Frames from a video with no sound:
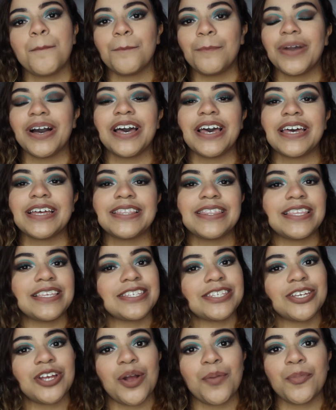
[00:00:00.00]
But
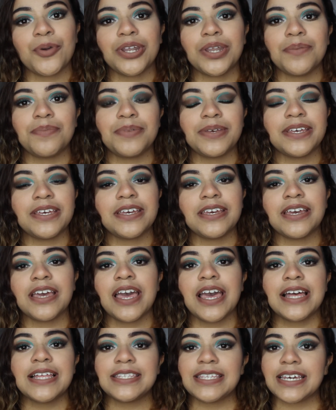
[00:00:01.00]
this year I'm going to be
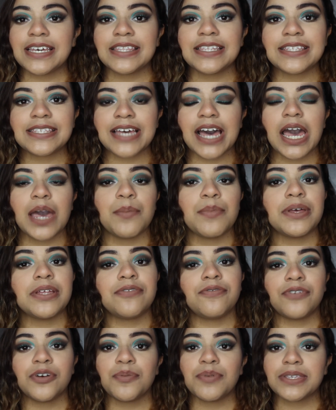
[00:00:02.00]
taking the time
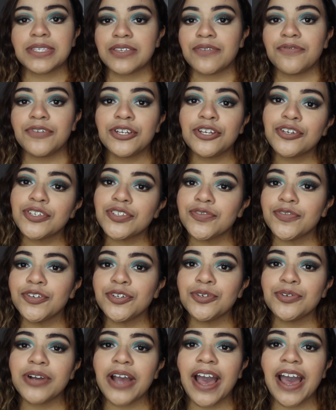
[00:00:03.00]
and filming some videos for
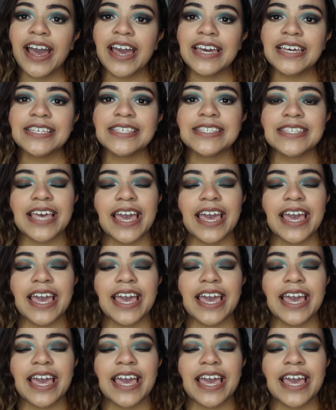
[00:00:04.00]
you guys,